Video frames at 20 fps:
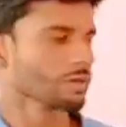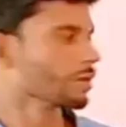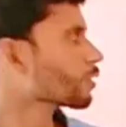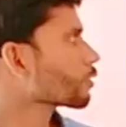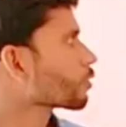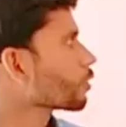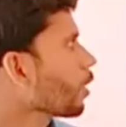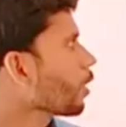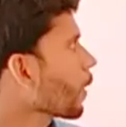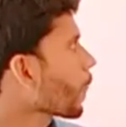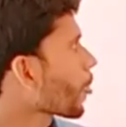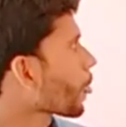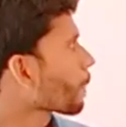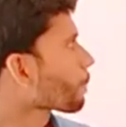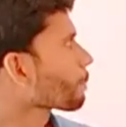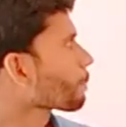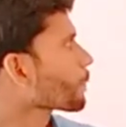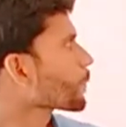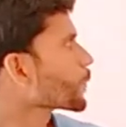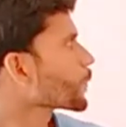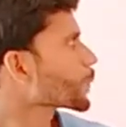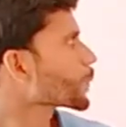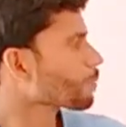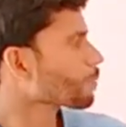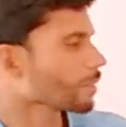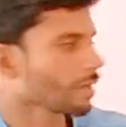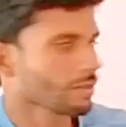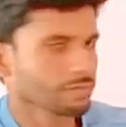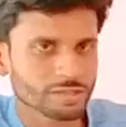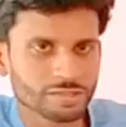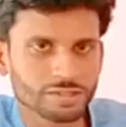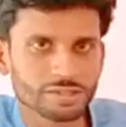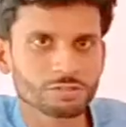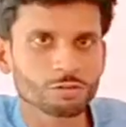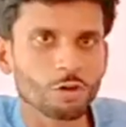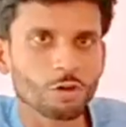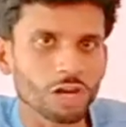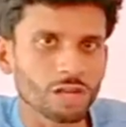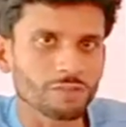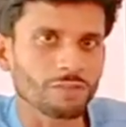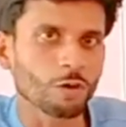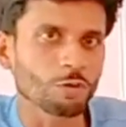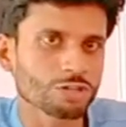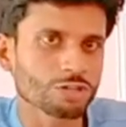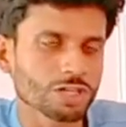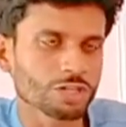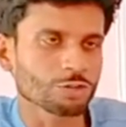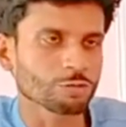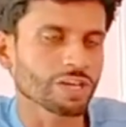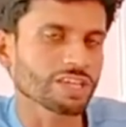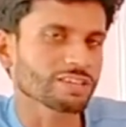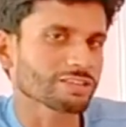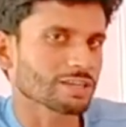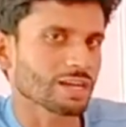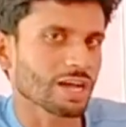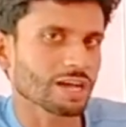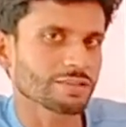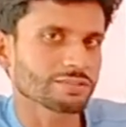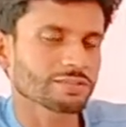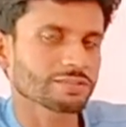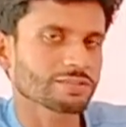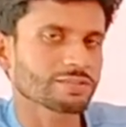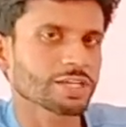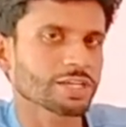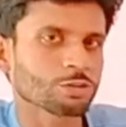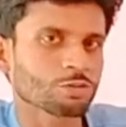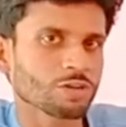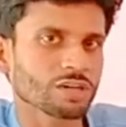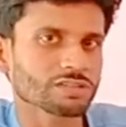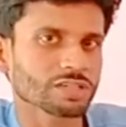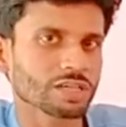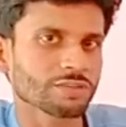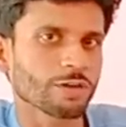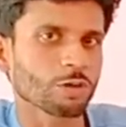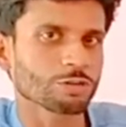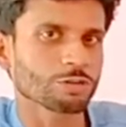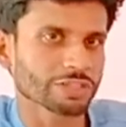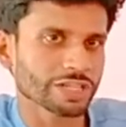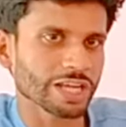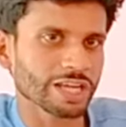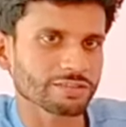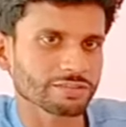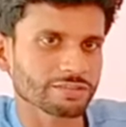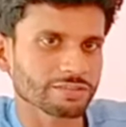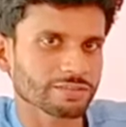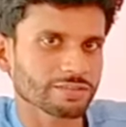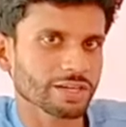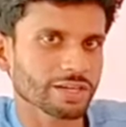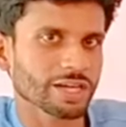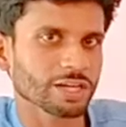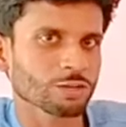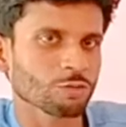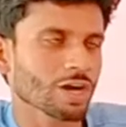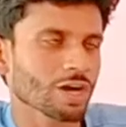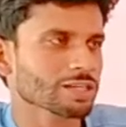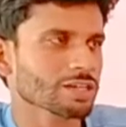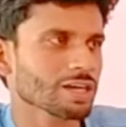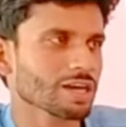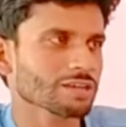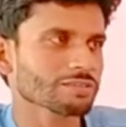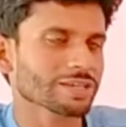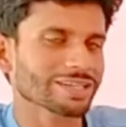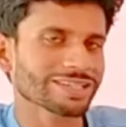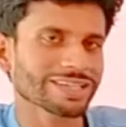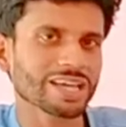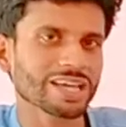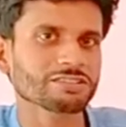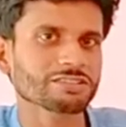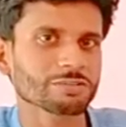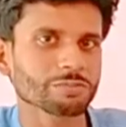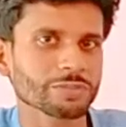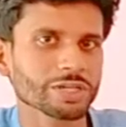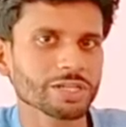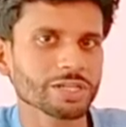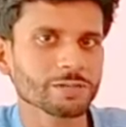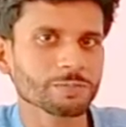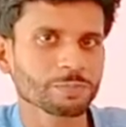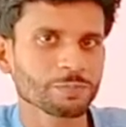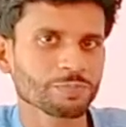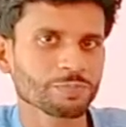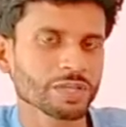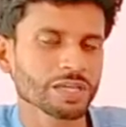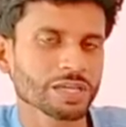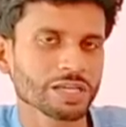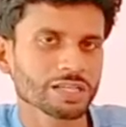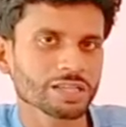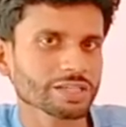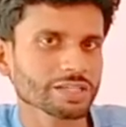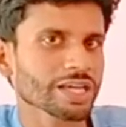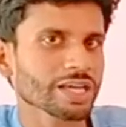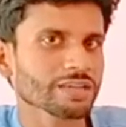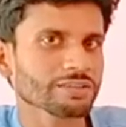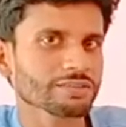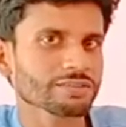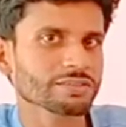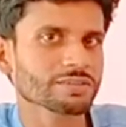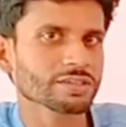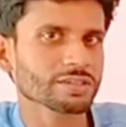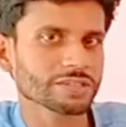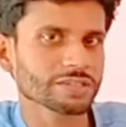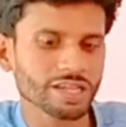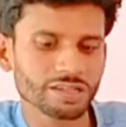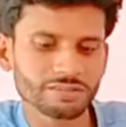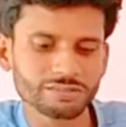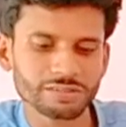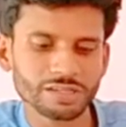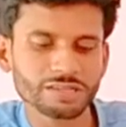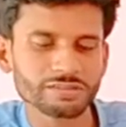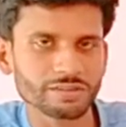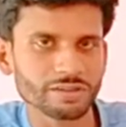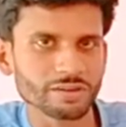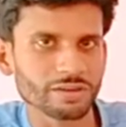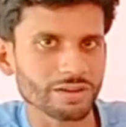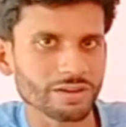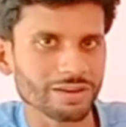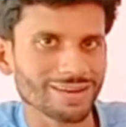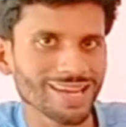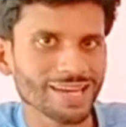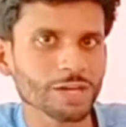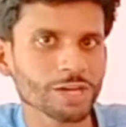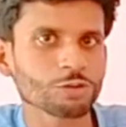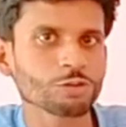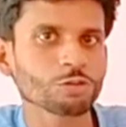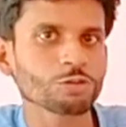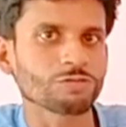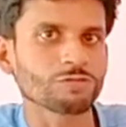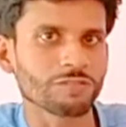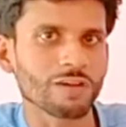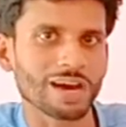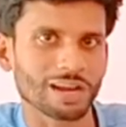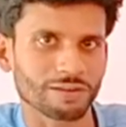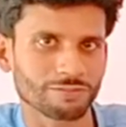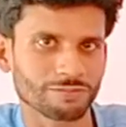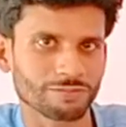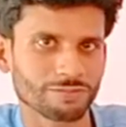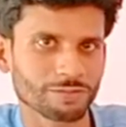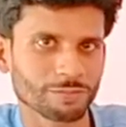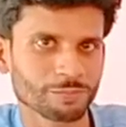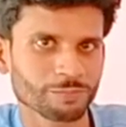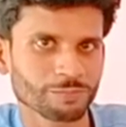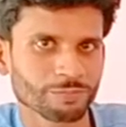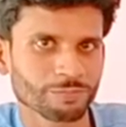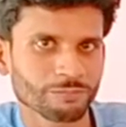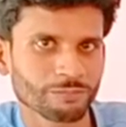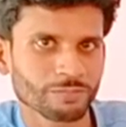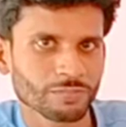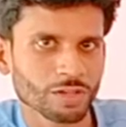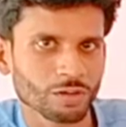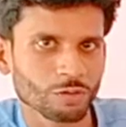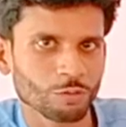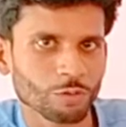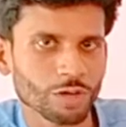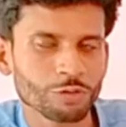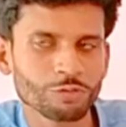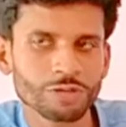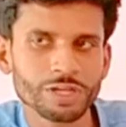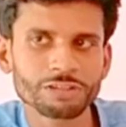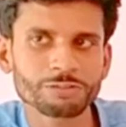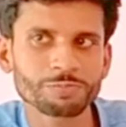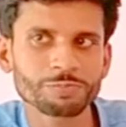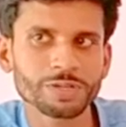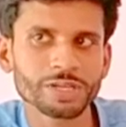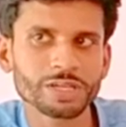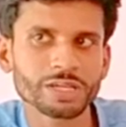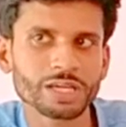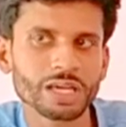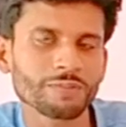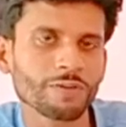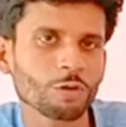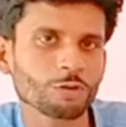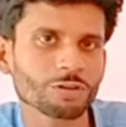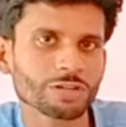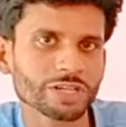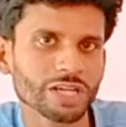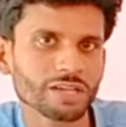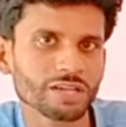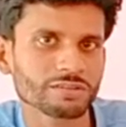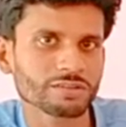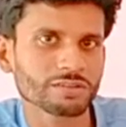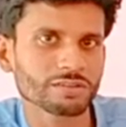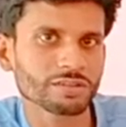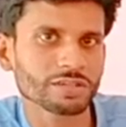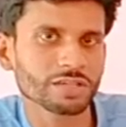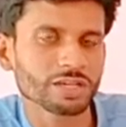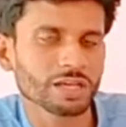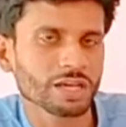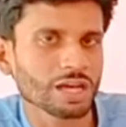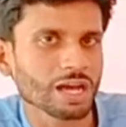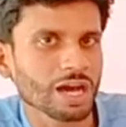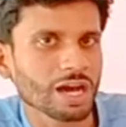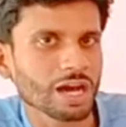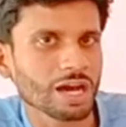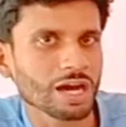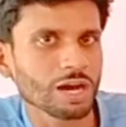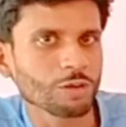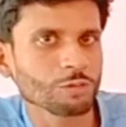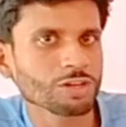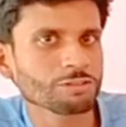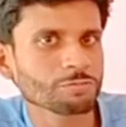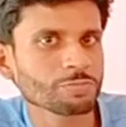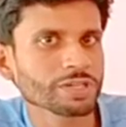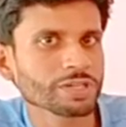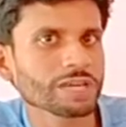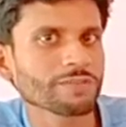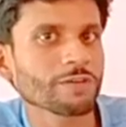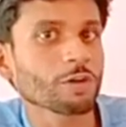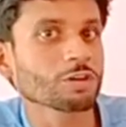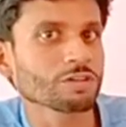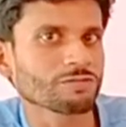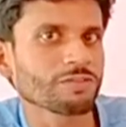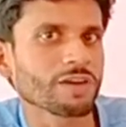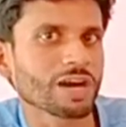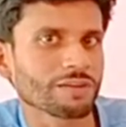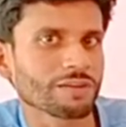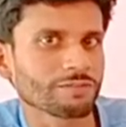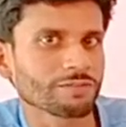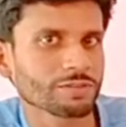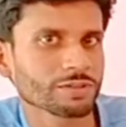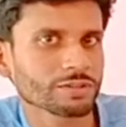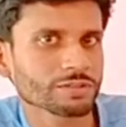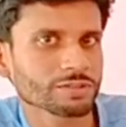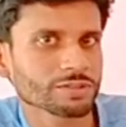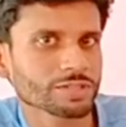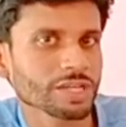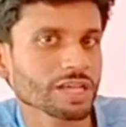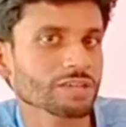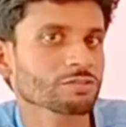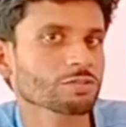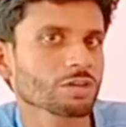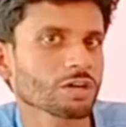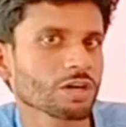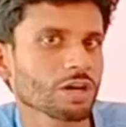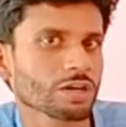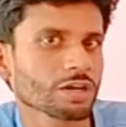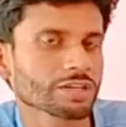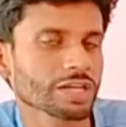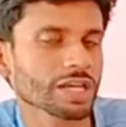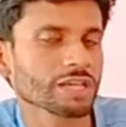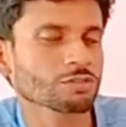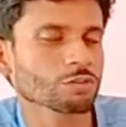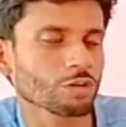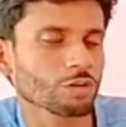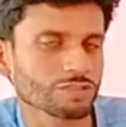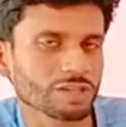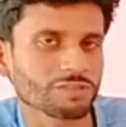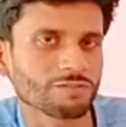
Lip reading: So this is all about today's class. It was about tense. And what does tense mean? The tense is related to verb. When we speak about tense, we speak about verb, tense of the